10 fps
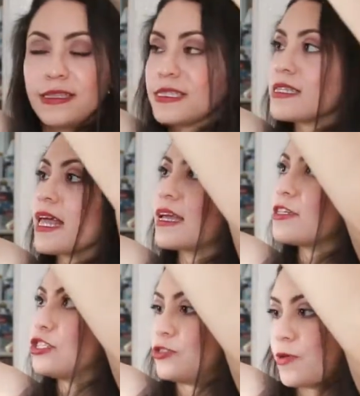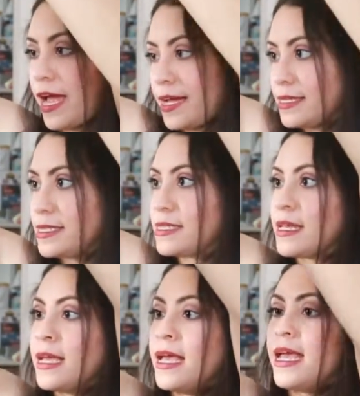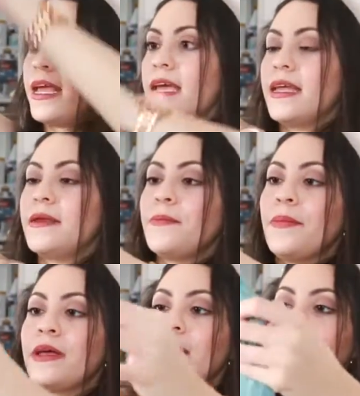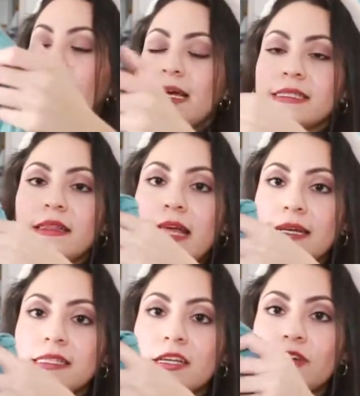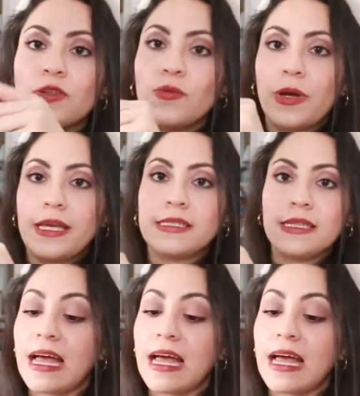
this is like a dress and it has elastic on the waist.